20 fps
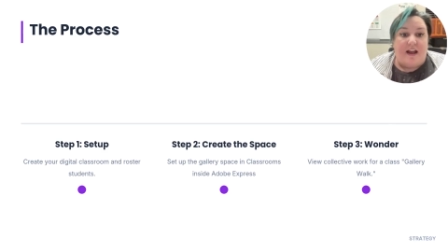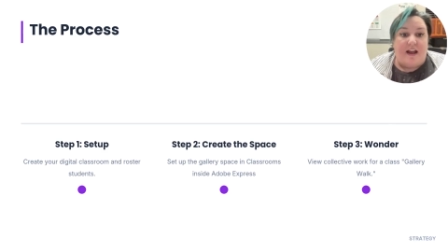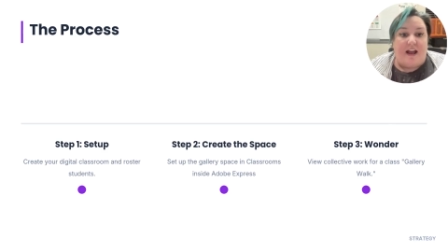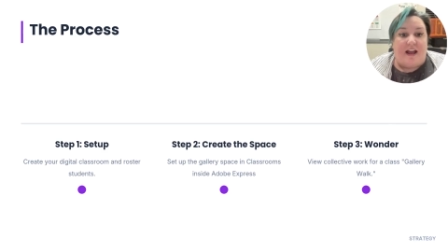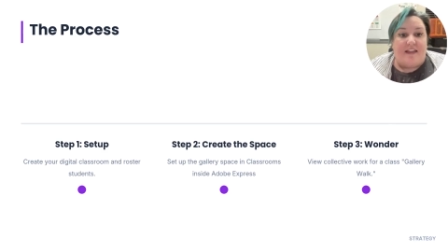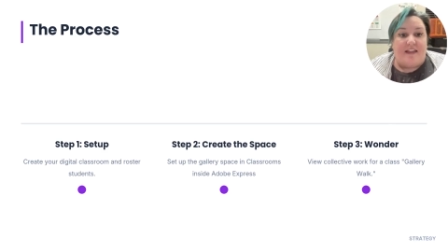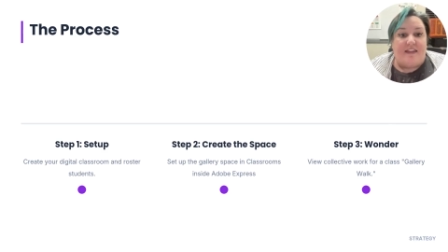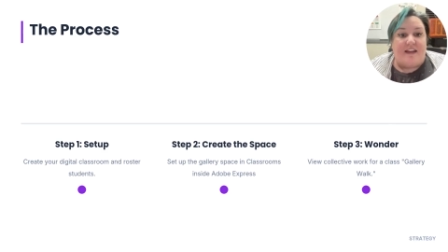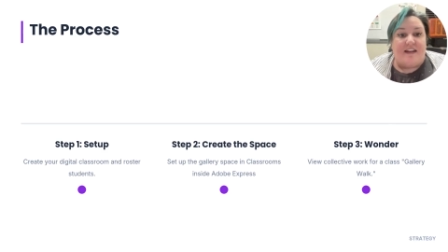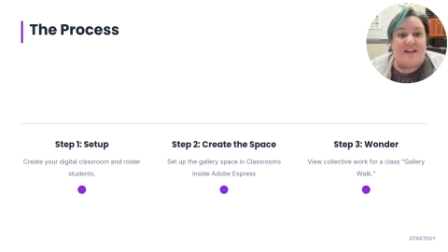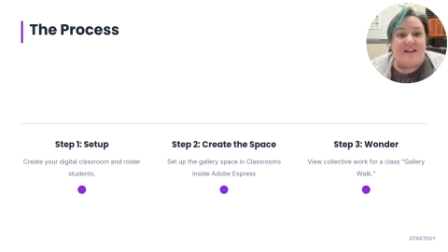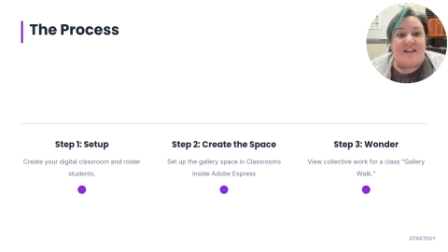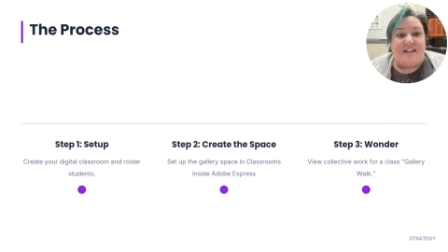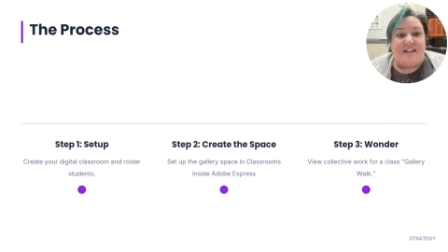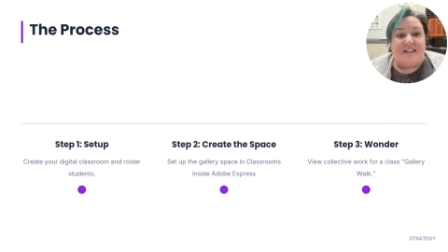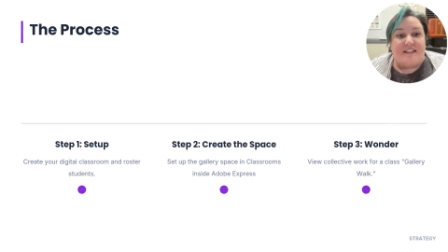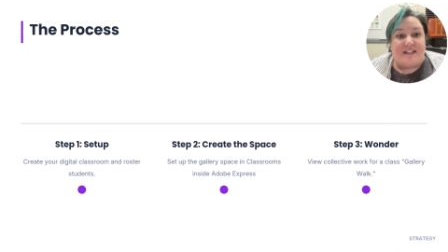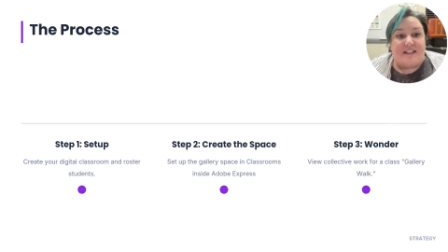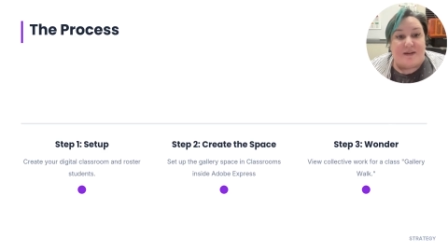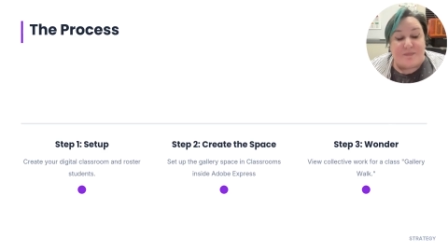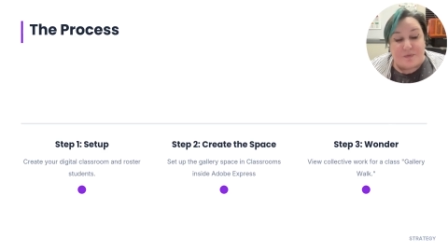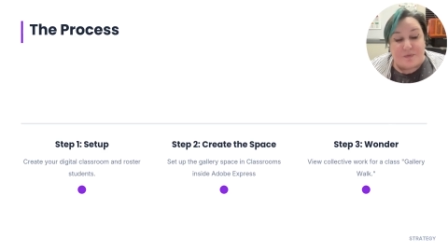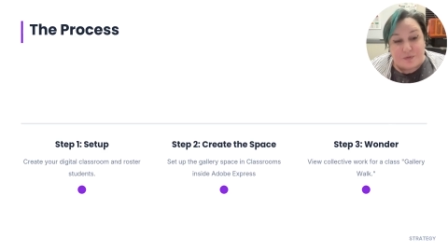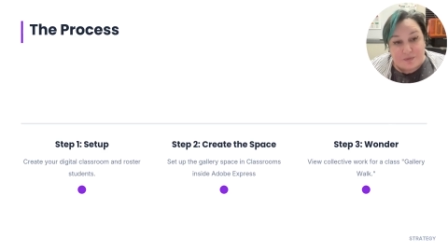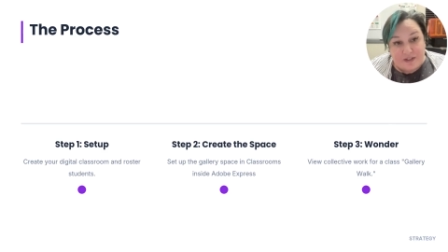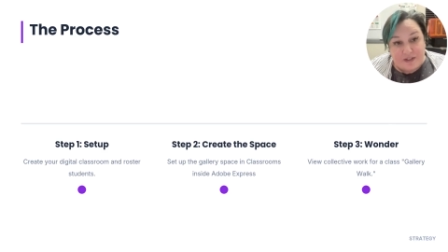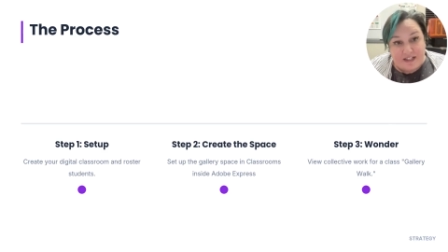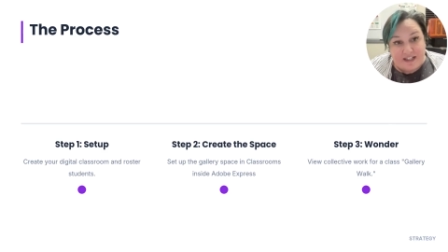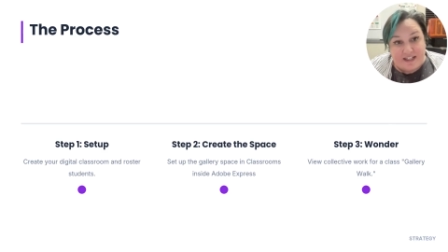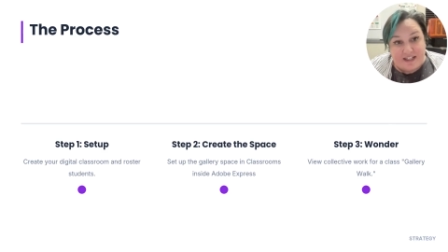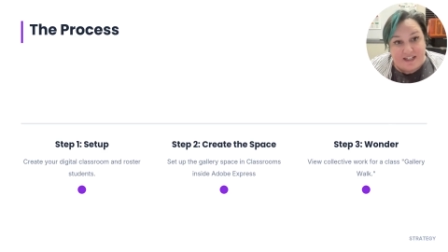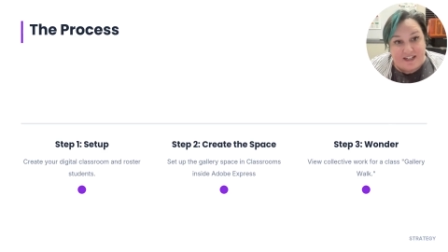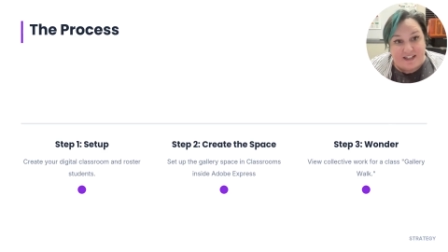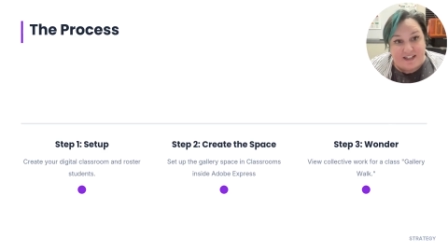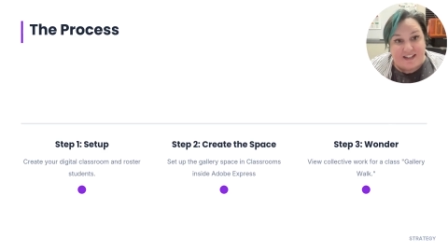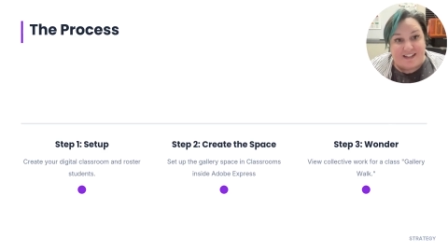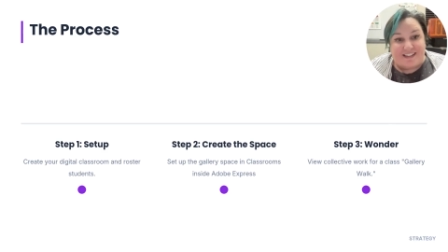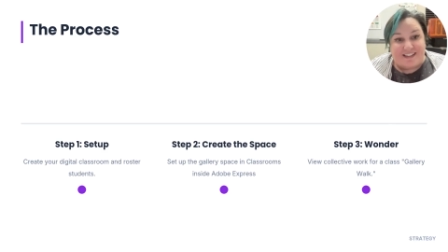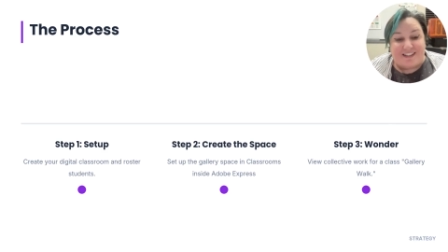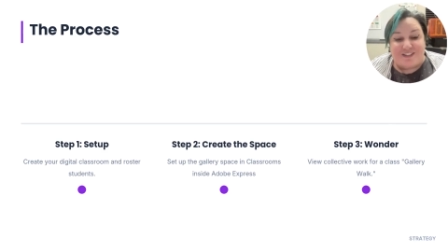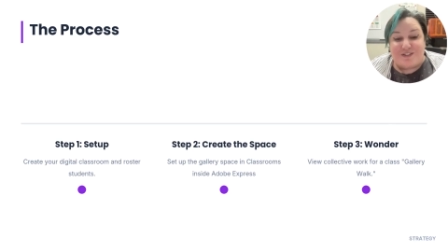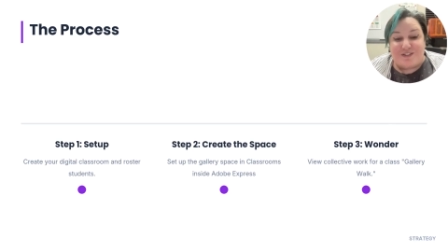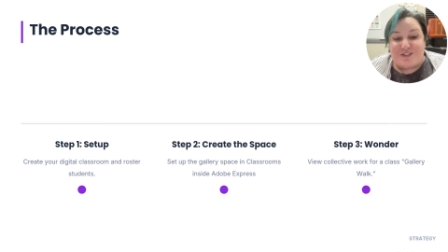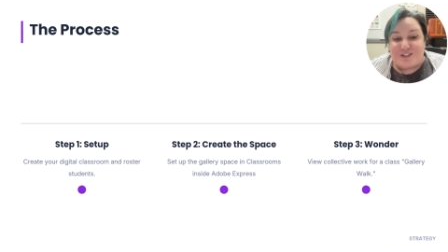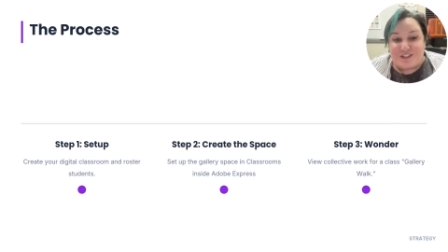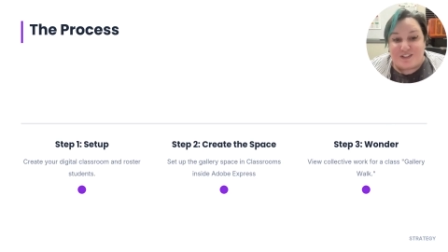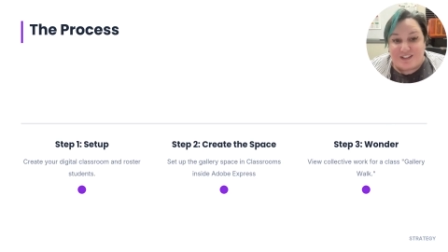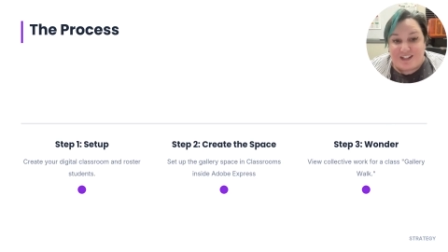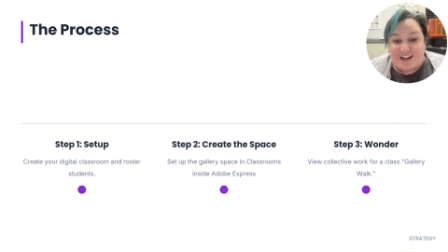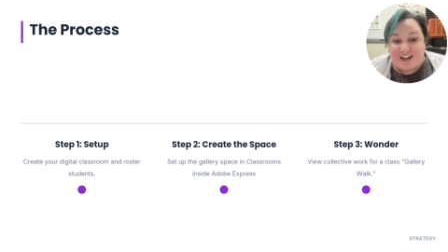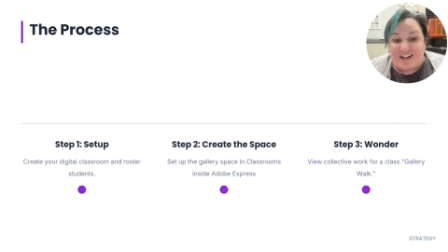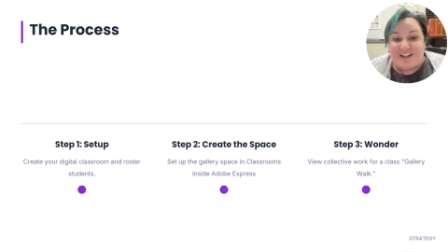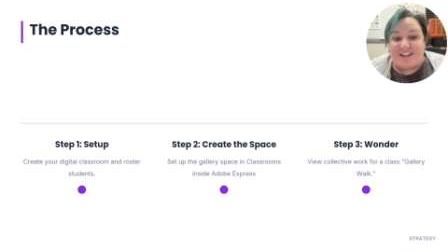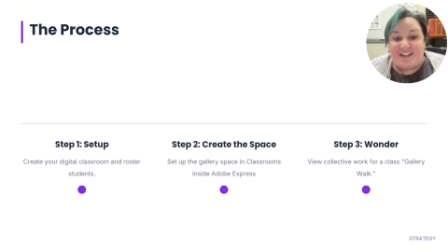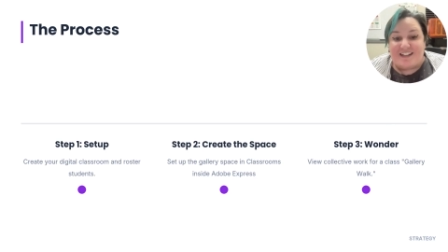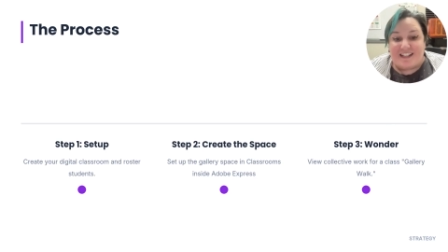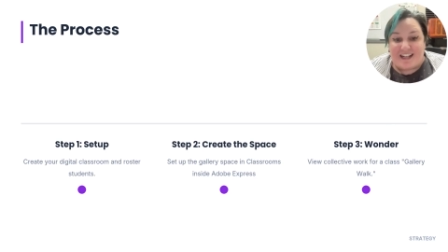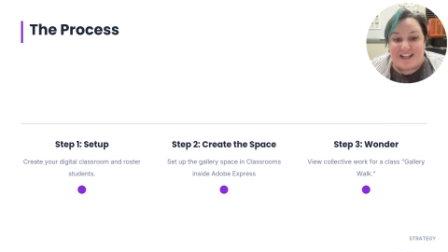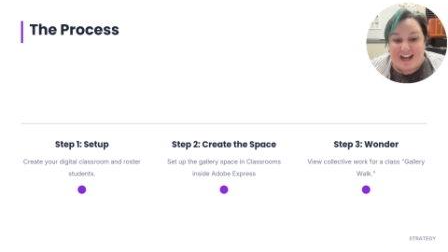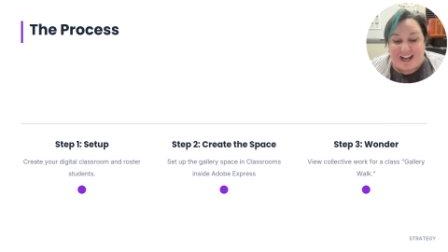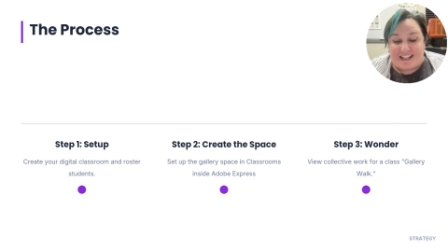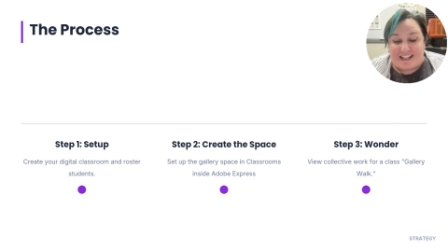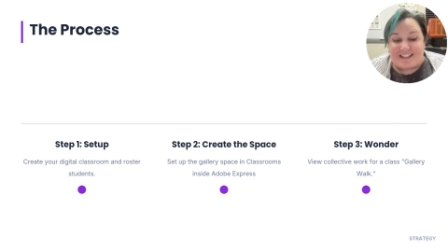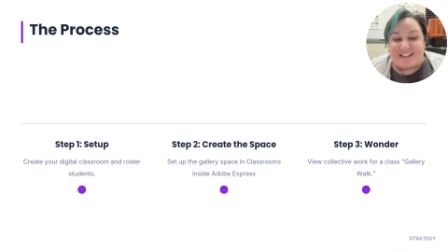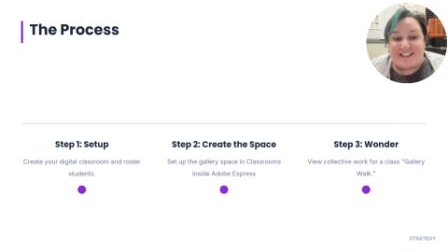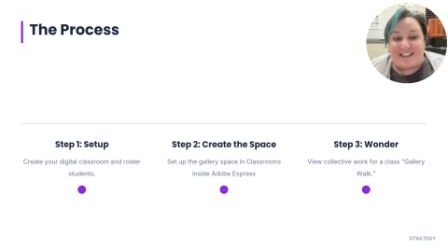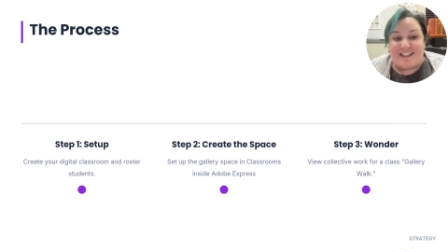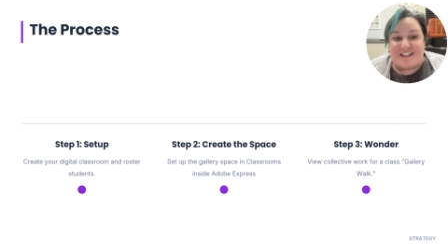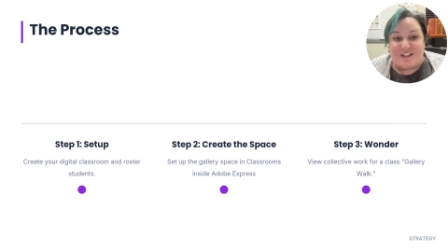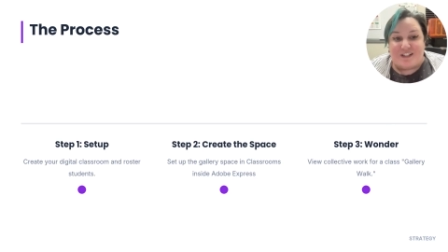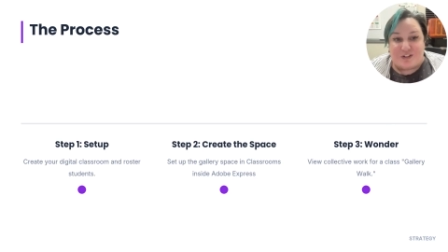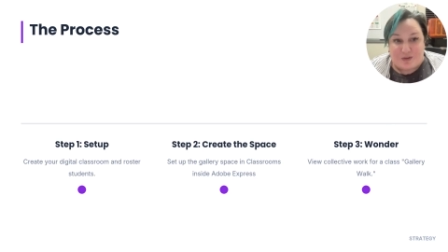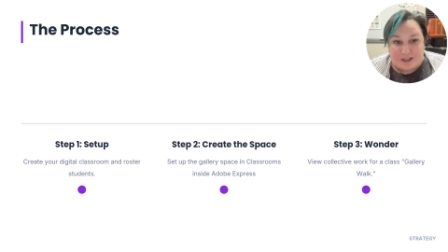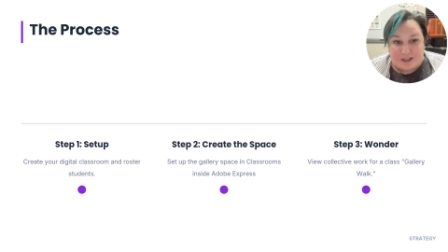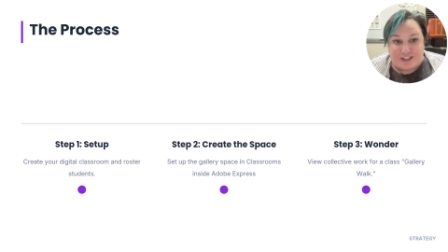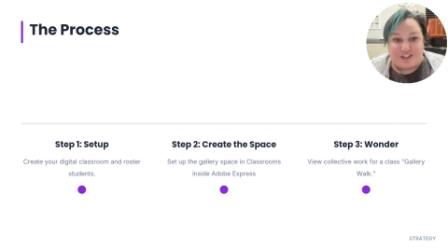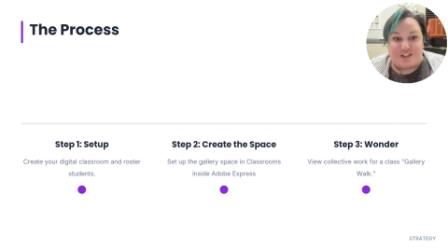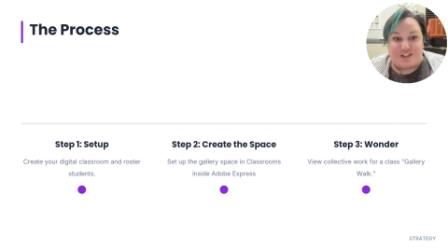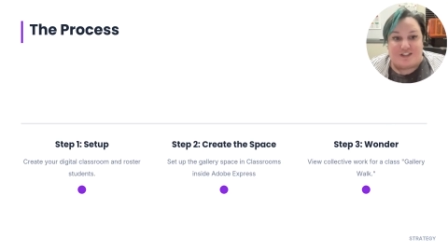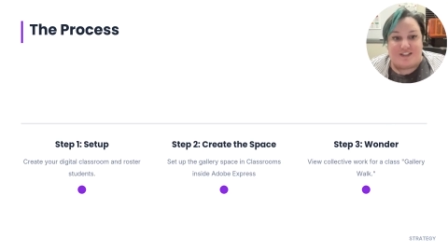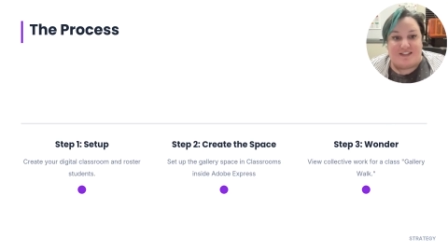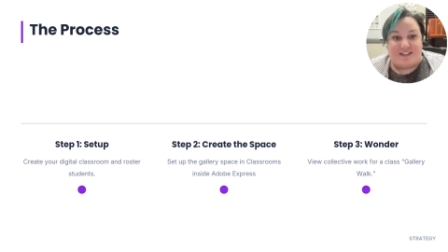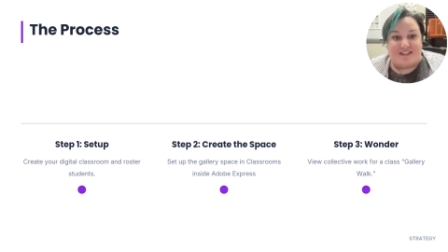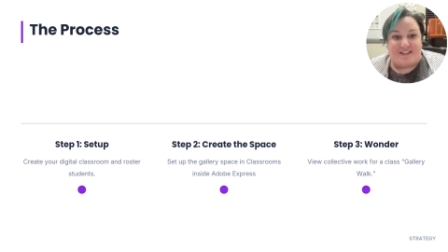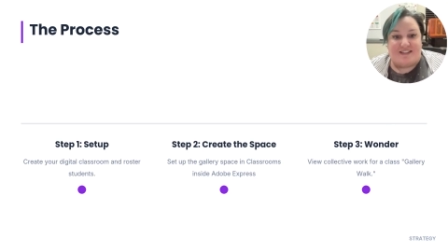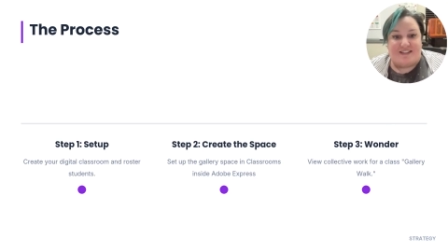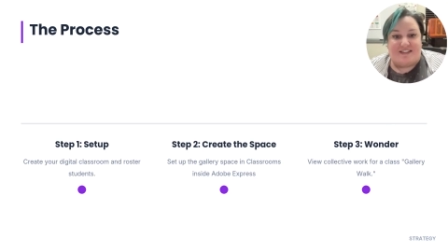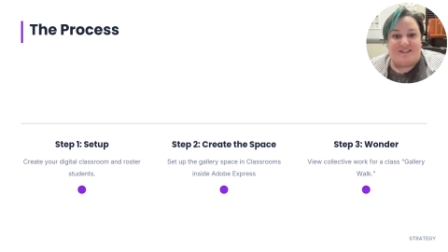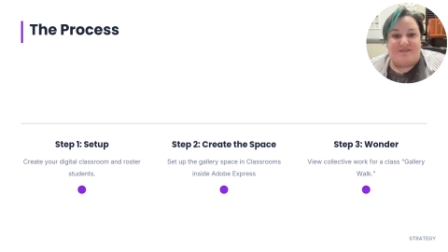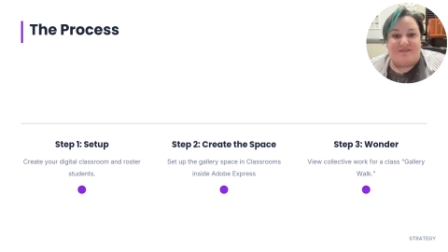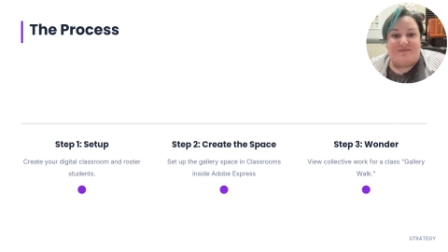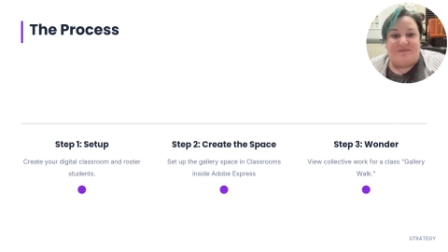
And then in step three, you start asking questions.